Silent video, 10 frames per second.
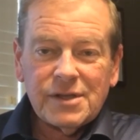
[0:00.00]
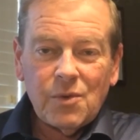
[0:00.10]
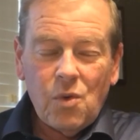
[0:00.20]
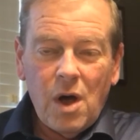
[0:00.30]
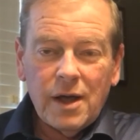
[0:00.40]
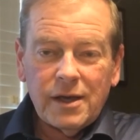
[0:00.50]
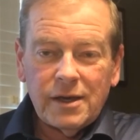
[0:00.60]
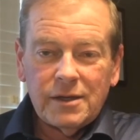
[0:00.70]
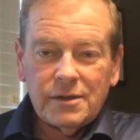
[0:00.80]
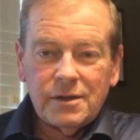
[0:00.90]
They walk
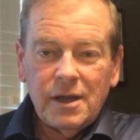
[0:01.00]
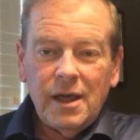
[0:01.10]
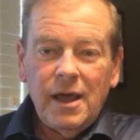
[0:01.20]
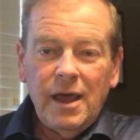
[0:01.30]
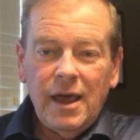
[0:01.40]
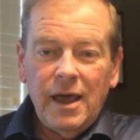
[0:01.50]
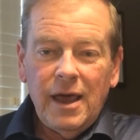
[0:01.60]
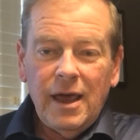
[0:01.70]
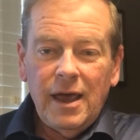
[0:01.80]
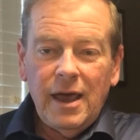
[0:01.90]
in,
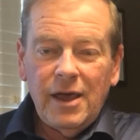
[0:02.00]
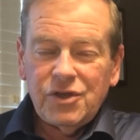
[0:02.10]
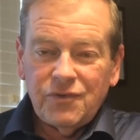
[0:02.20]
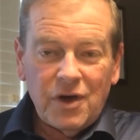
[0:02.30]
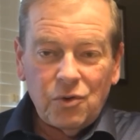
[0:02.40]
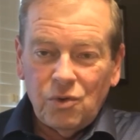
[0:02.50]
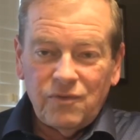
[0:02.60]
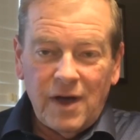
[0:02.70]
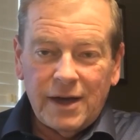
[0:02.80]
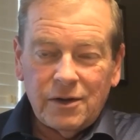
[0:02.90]
and you've got
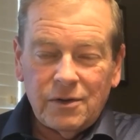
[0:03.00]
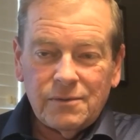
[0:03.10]
old vinyl.